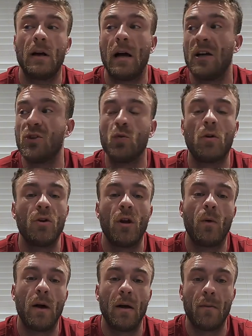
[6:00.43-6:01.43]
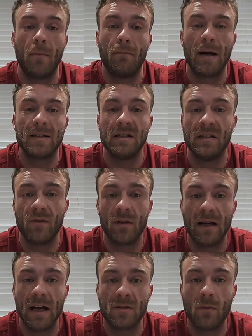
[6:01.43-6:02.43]
as you all know, I am a massive
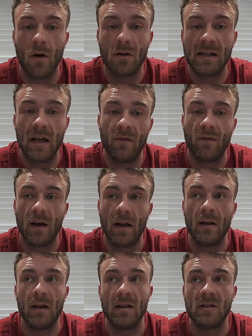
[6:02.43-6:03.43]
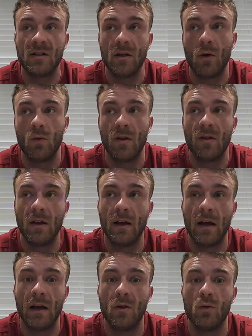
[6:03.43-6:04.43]
Gasmark 10 fan. It's the only thing
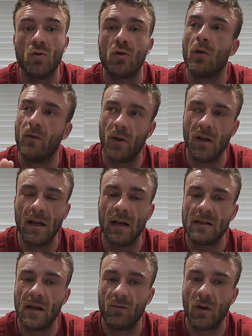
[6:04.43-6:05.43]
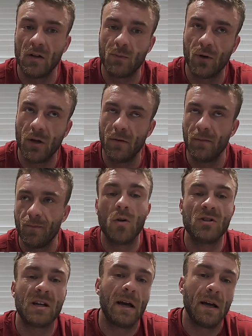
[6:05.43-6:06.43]
I use other than ESN rice pudding.
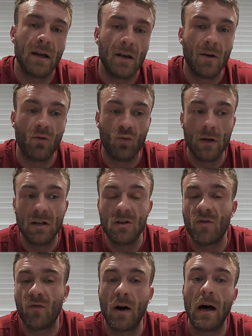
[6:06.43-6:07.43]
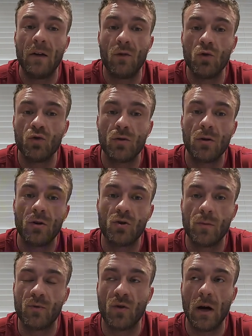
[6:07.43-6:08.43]
Once I can reach 500
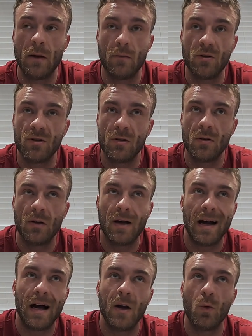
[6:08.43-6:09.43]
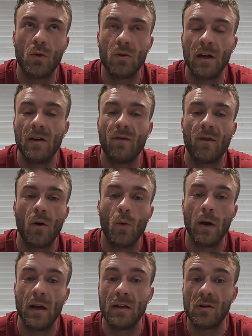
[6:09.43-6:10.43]
subscribers, I will give
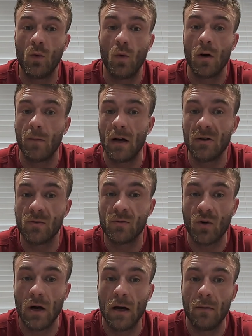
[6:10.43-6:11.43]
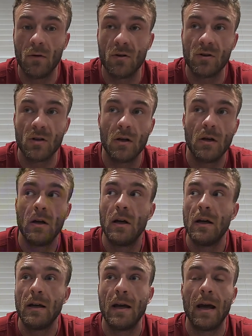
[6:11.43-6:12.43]
away to one of my subscribers
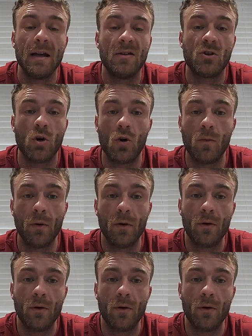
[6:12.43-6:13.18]
a tub